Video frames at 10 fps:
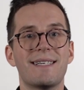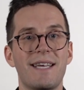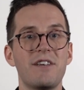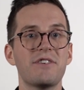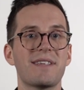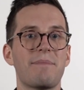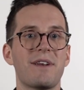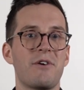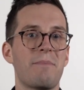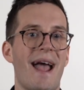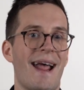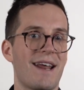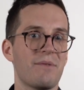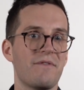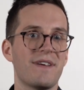to teach you something new about
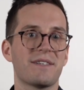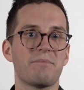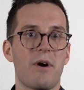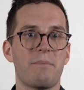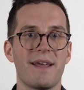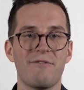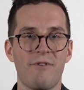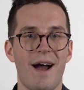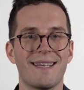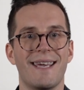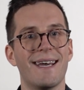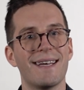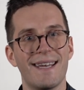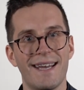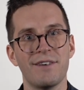how to invest in property right here
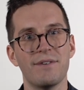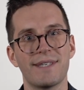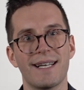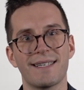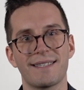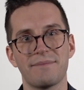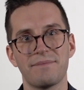in New Zealand.